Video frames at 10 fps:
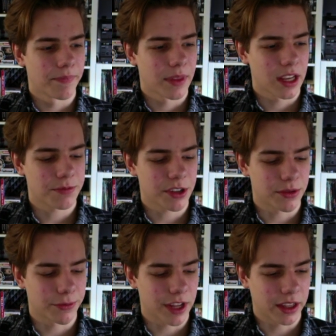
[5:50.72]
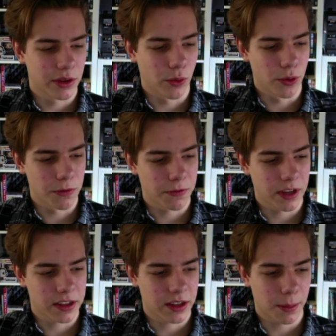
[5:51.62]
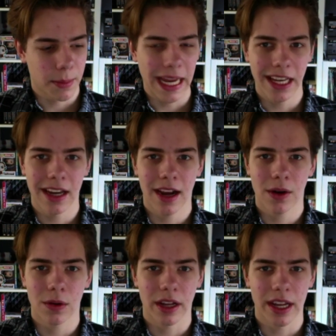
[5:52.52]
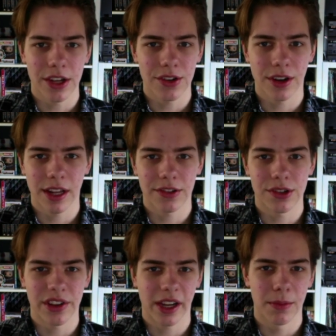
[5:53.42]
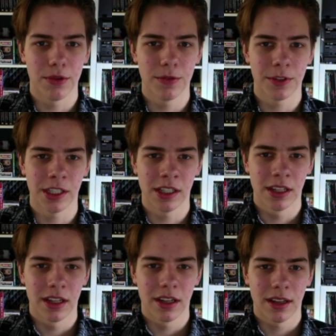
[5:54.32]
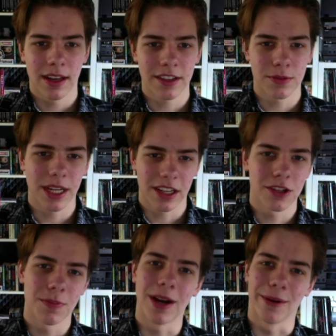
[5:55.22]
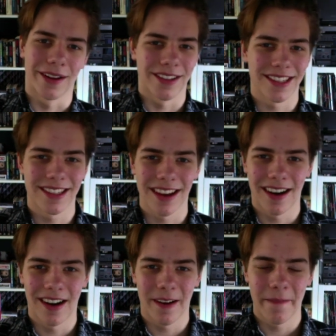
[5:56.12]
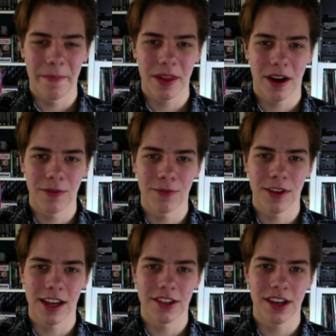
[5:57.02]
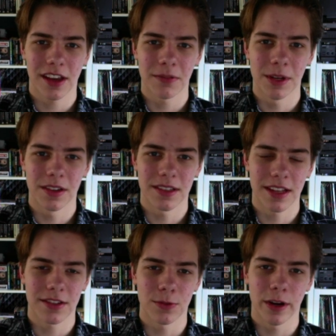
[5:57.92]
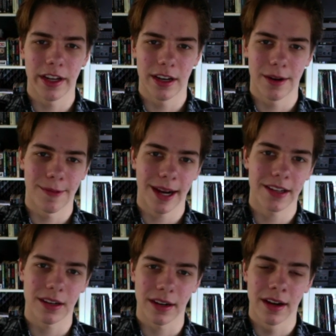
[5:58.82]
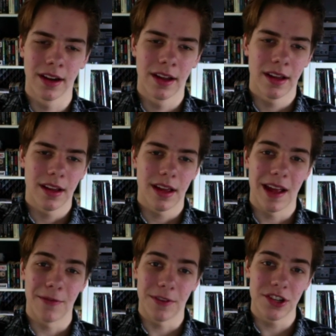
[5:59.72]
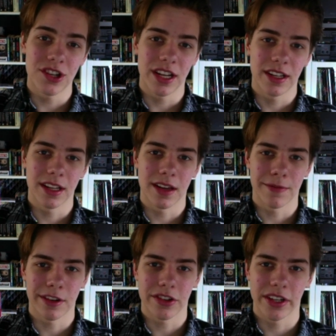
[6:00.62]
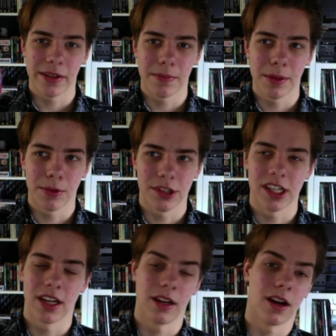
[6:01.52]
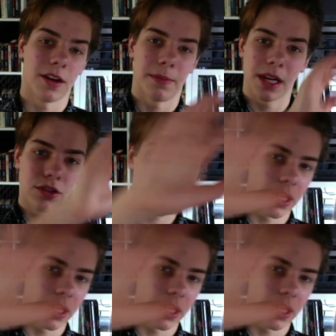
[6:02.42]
especially with like the older flicks like Maniac or The Hitcher, that's just like a movie that has to be experienced on VHS because that's the way the director envisioned it. He envisioned it, people seeing it on the big screen